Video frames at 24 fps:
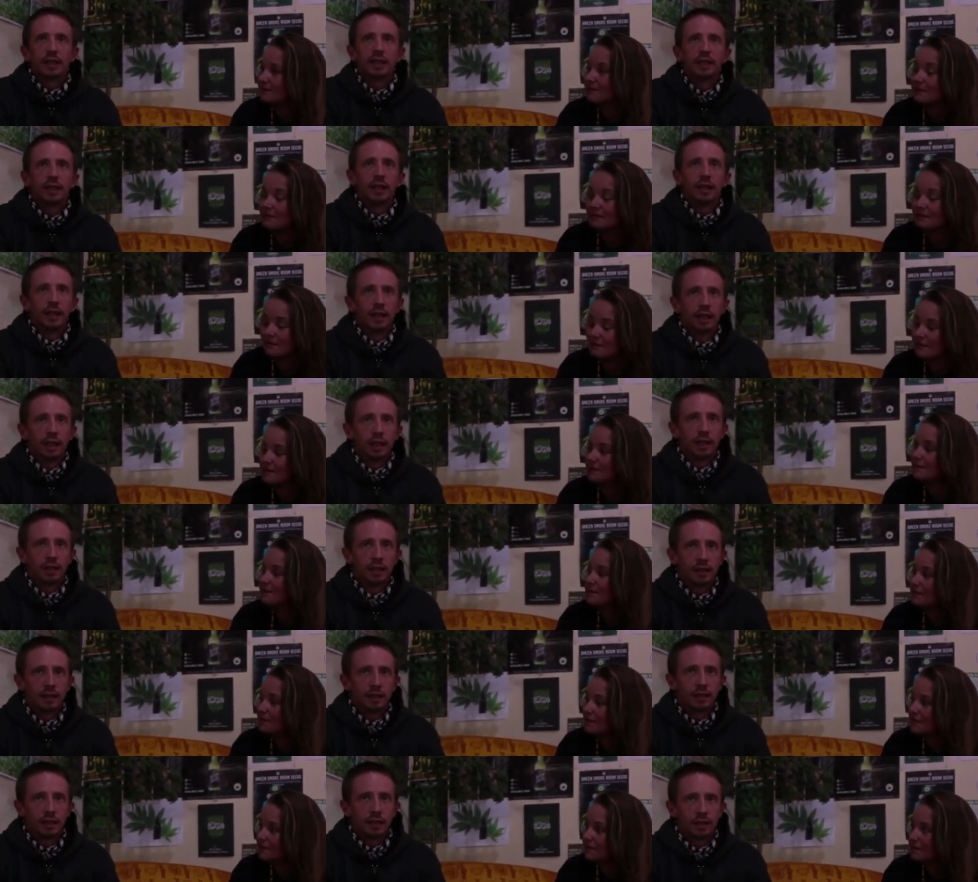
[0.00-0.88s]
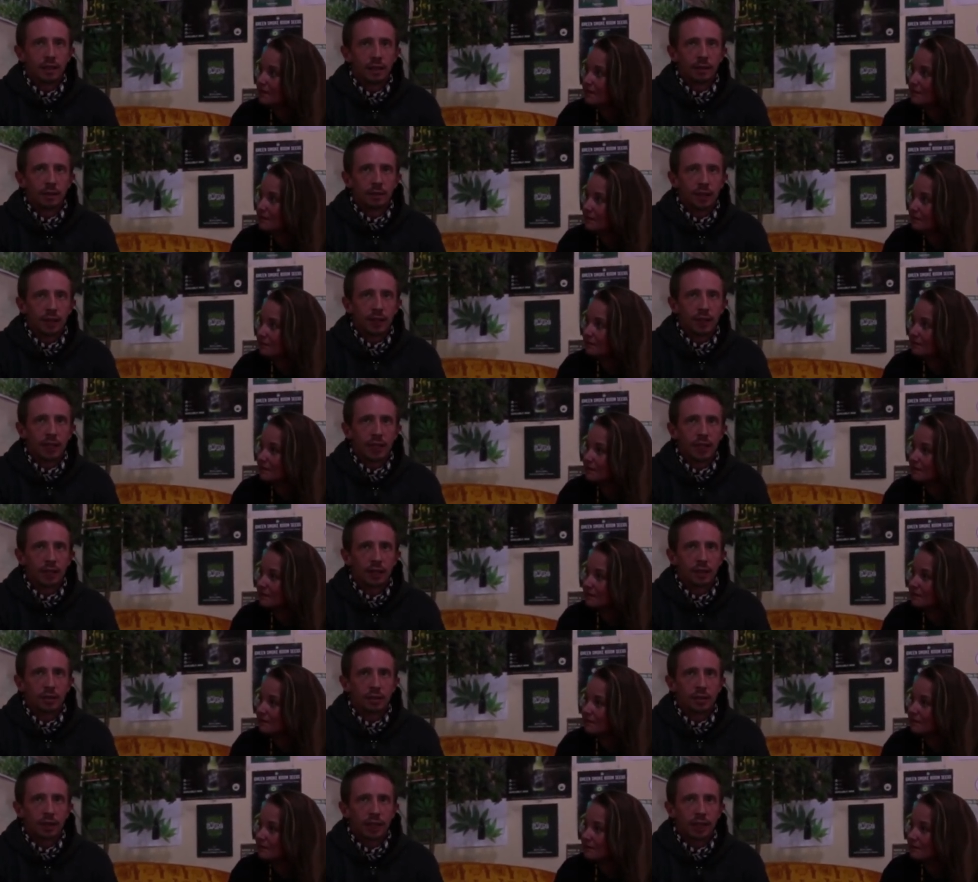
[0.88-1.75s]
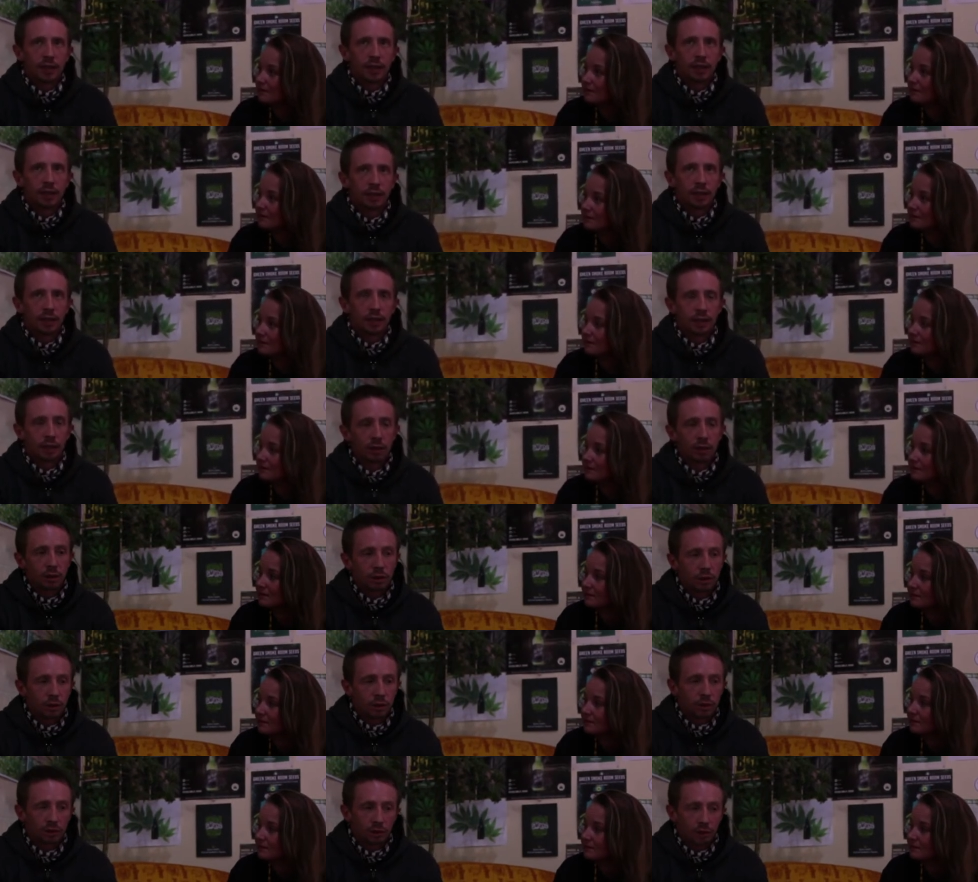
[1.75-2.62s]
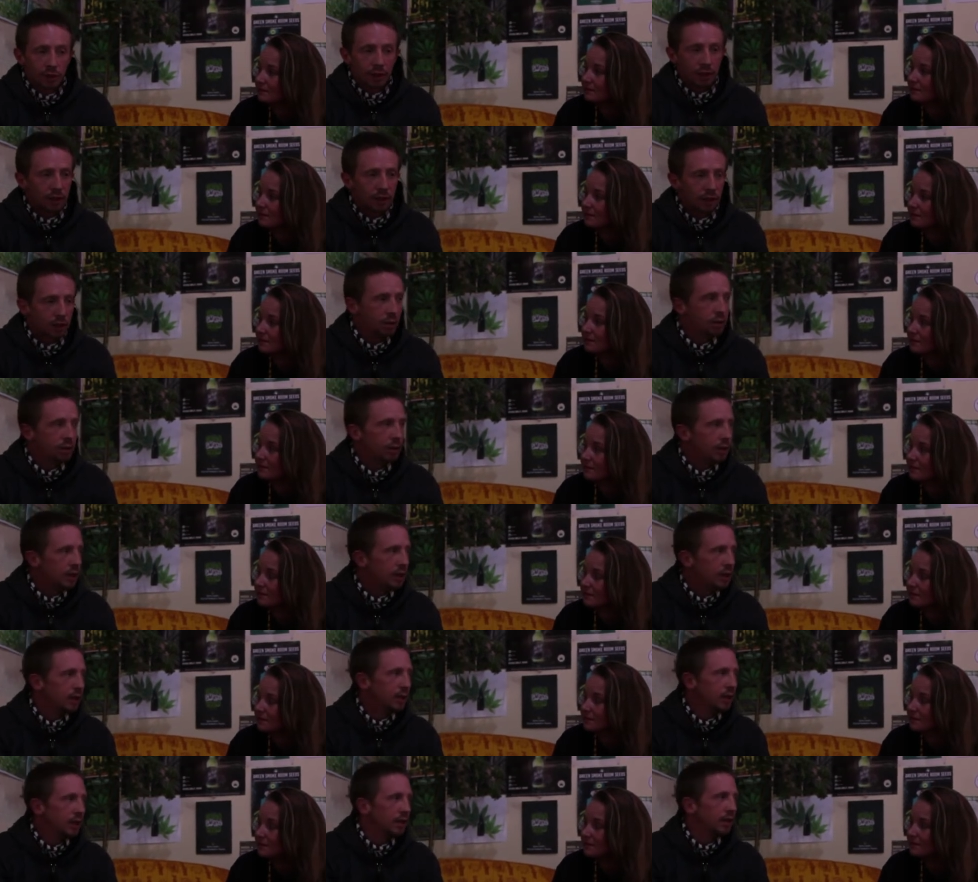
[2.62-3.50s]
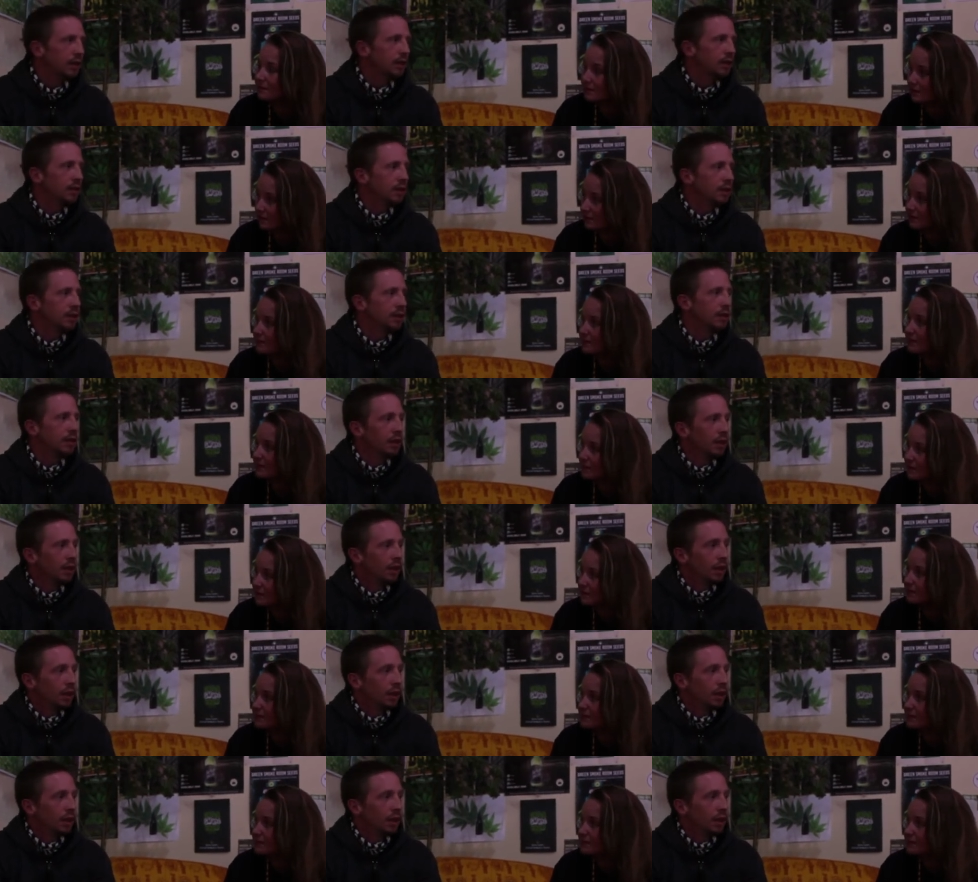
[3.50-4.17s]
Speaker 1: And it's something that attracted the two of us to each other. Is